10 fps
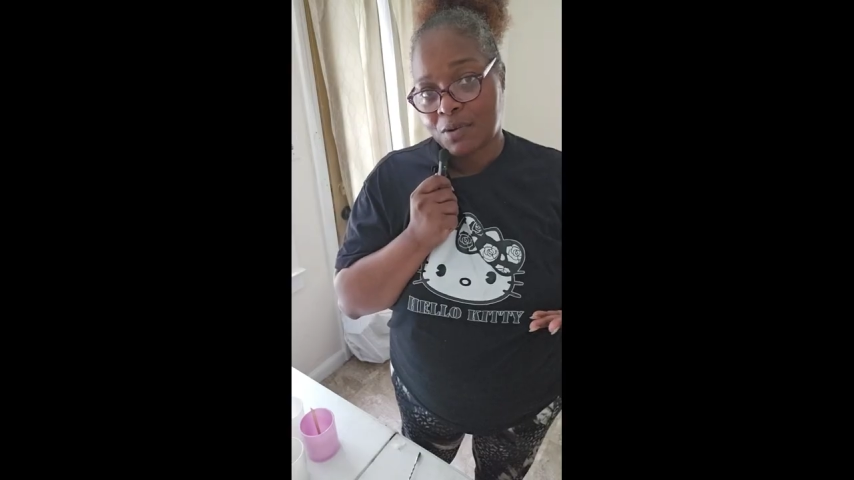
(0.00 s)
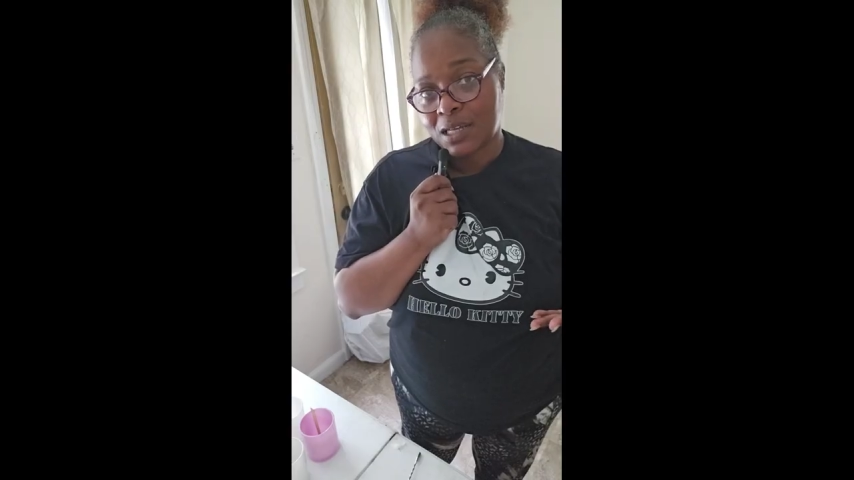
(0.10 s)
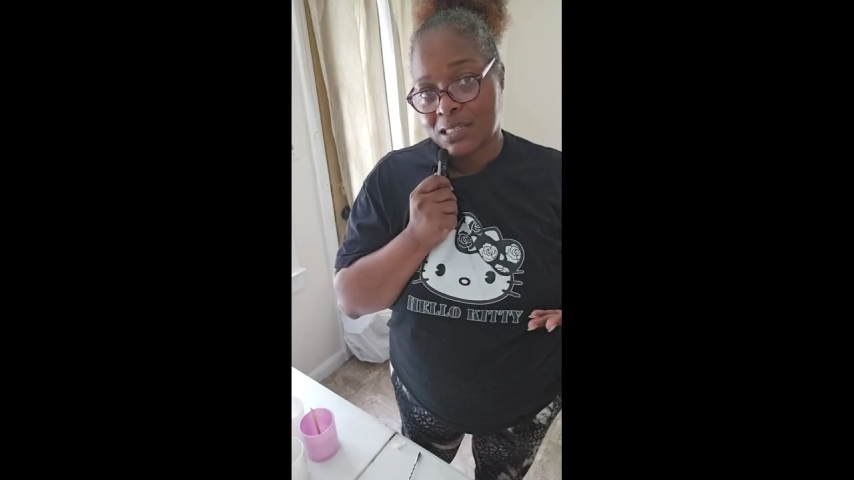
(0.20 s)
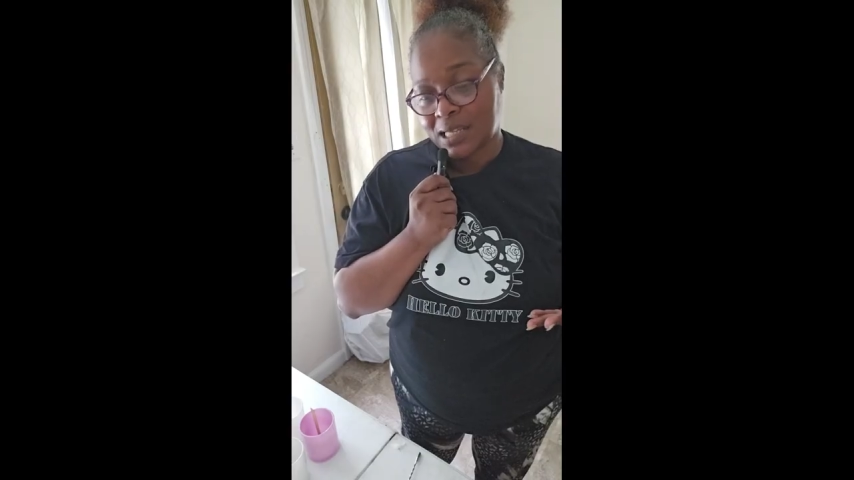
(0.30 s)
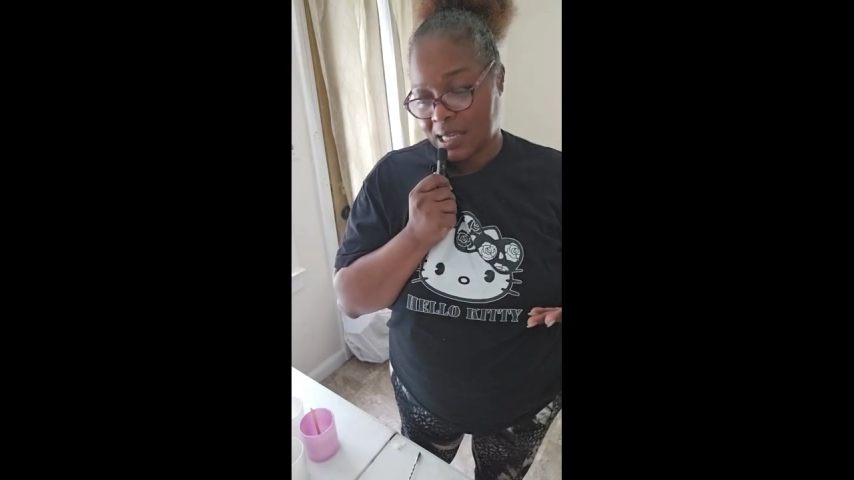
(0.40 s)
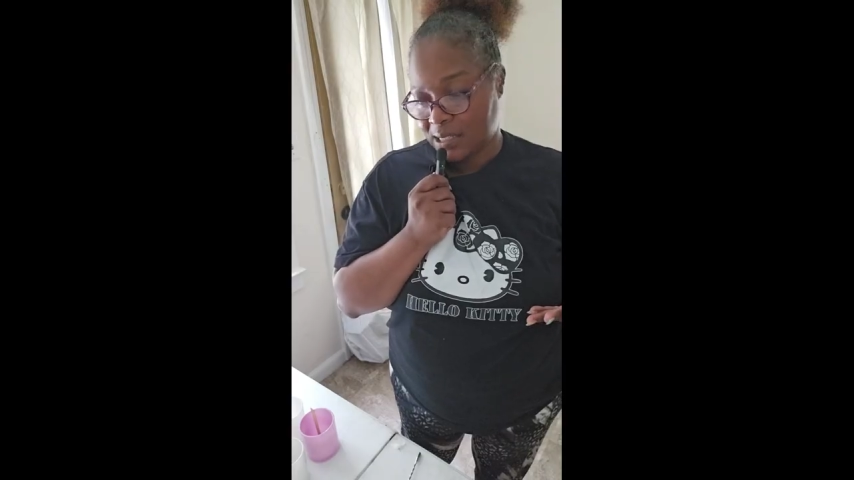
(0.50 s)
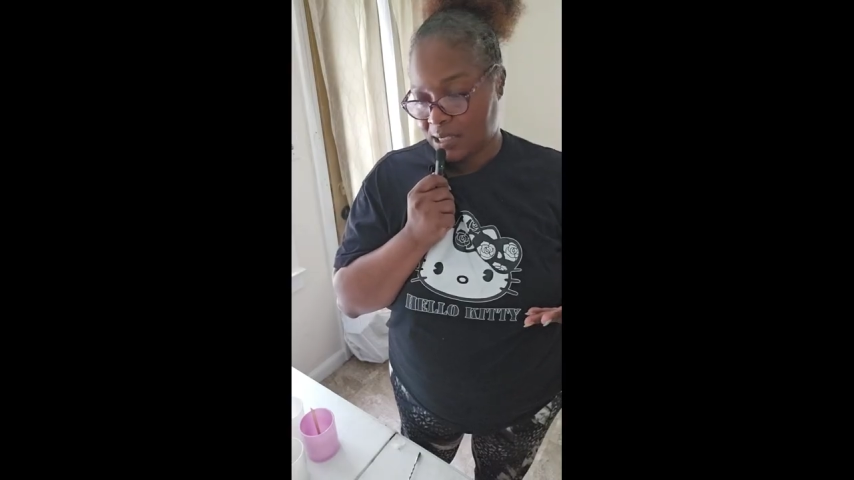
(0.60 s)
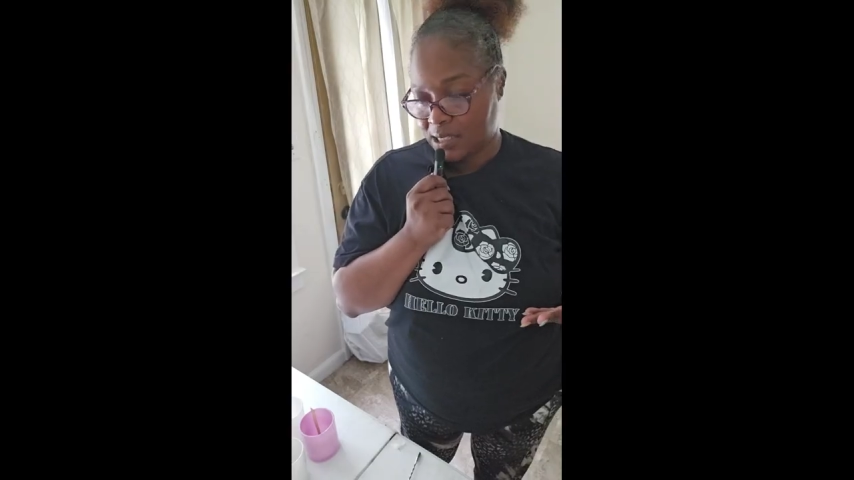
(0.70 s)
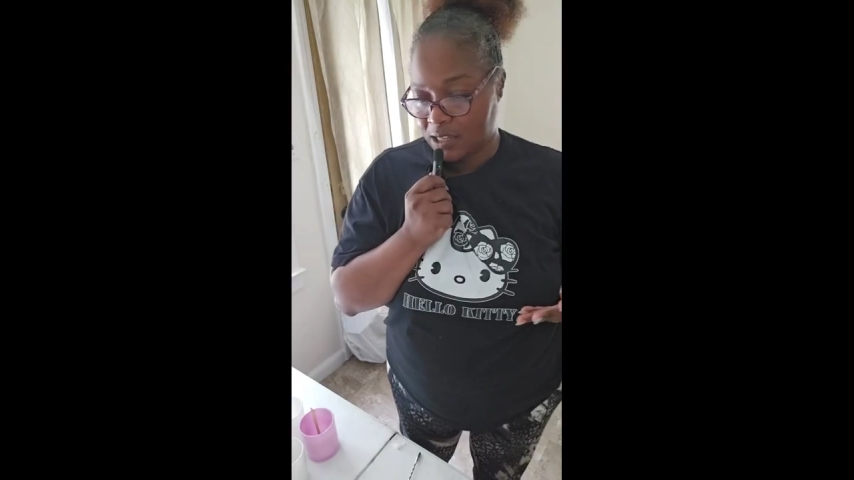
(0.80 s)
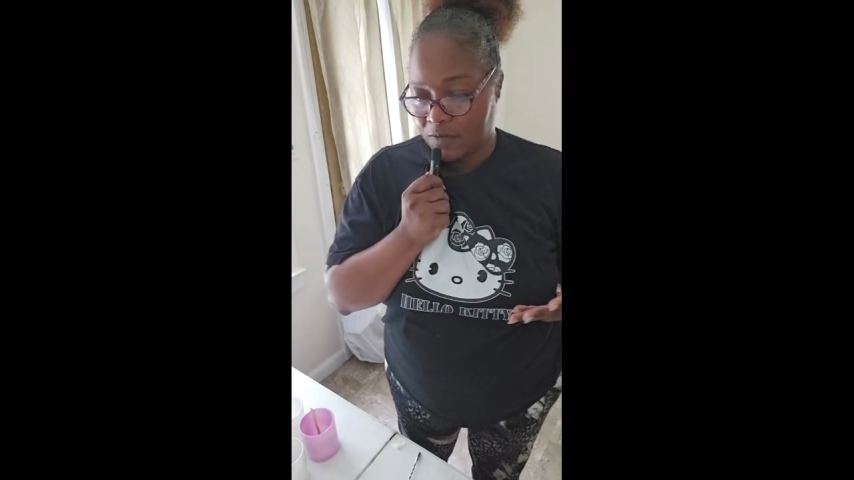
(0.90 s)
process
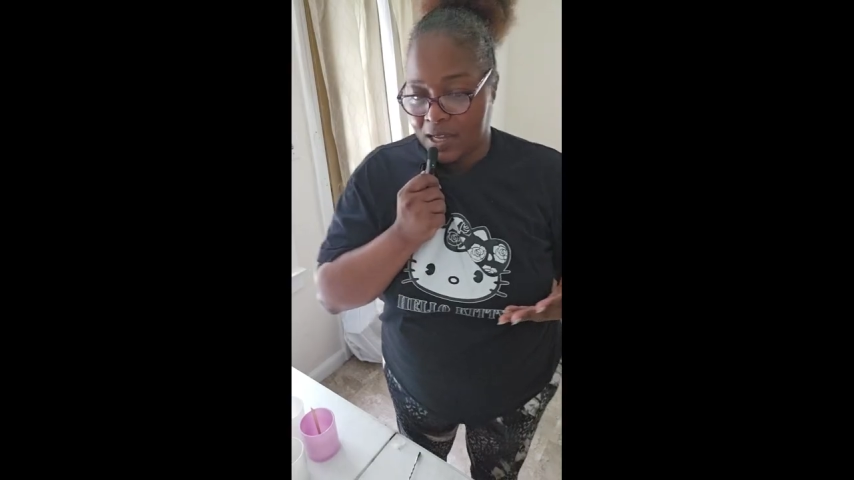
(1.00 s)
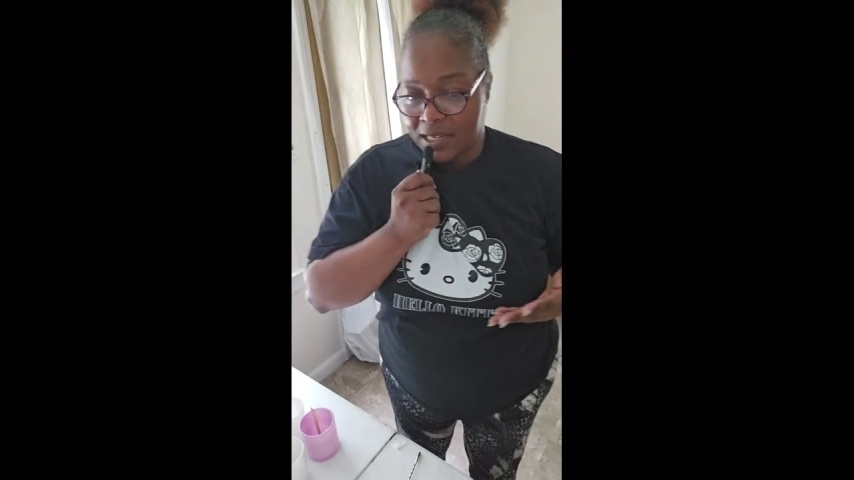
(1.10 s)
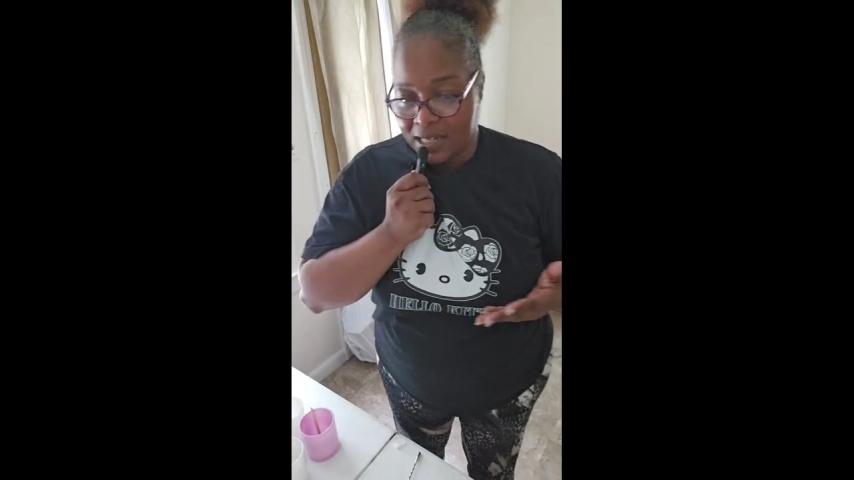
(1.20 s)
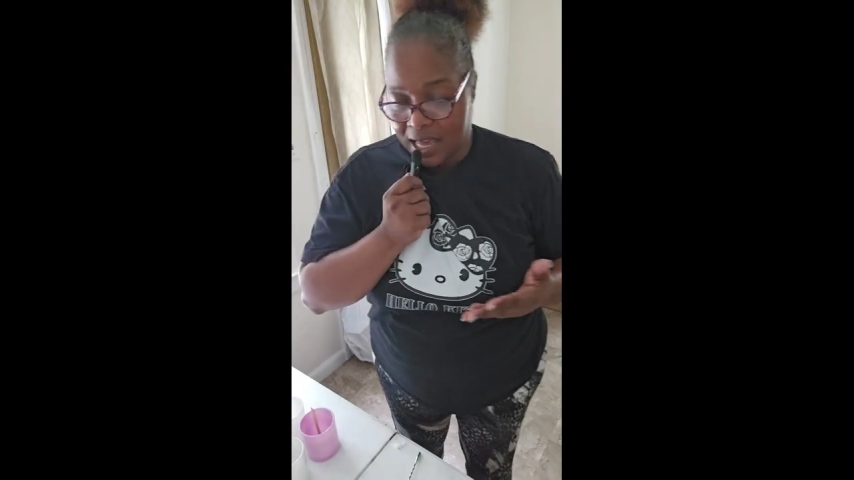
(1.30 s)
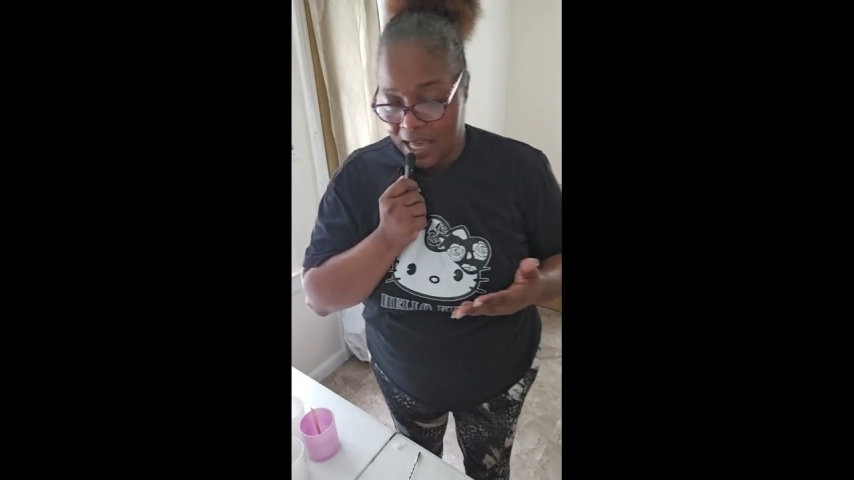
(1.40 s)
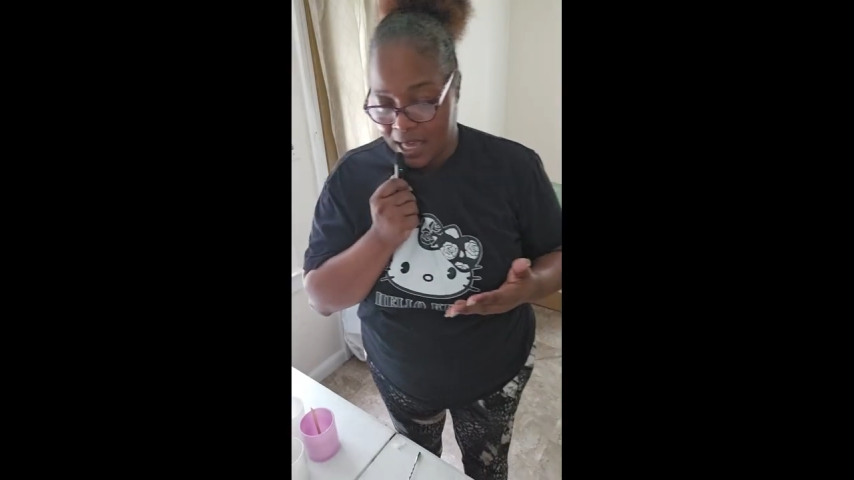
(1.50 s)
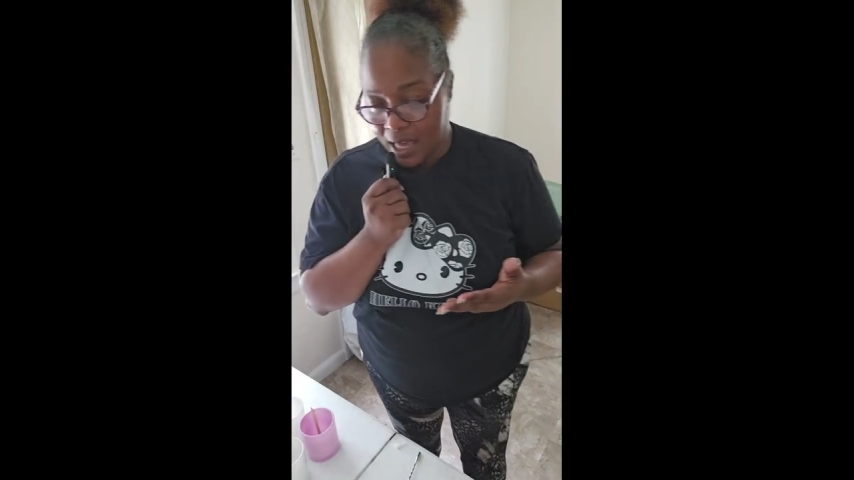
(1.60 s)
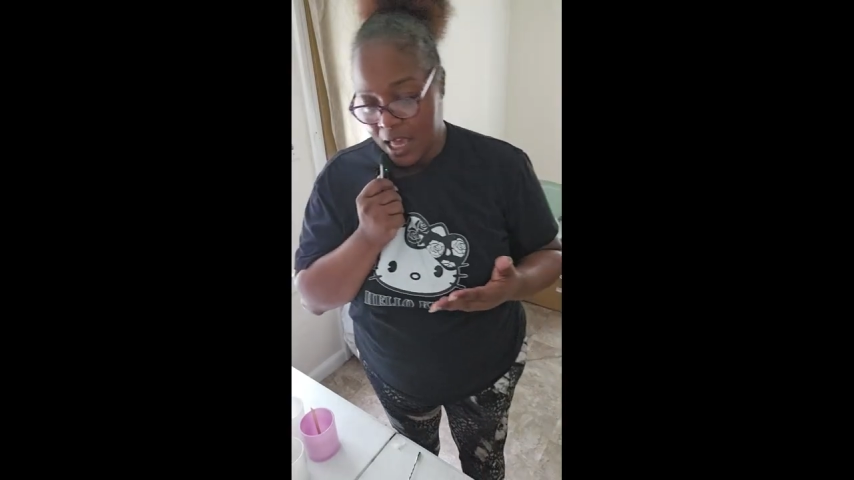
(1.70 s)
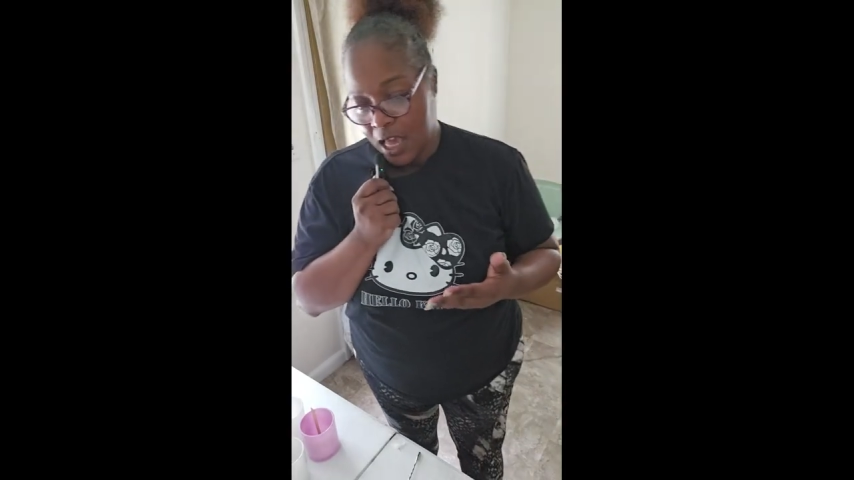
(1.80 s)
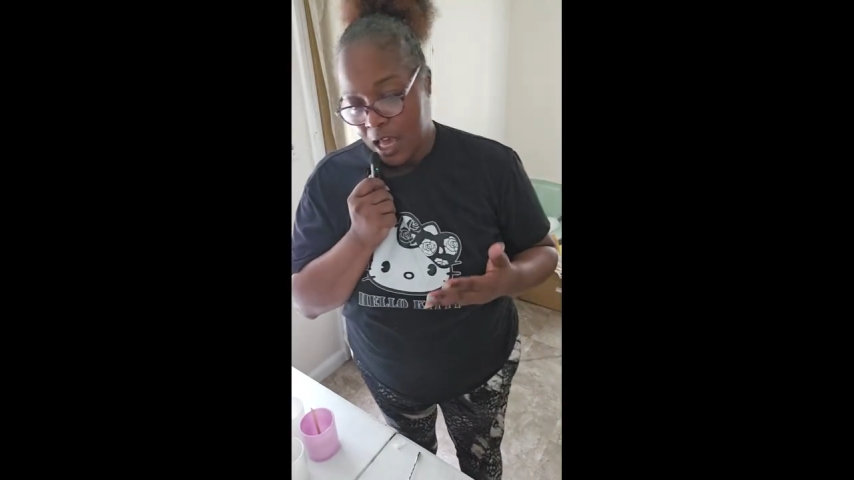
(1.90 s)
and stuff like that.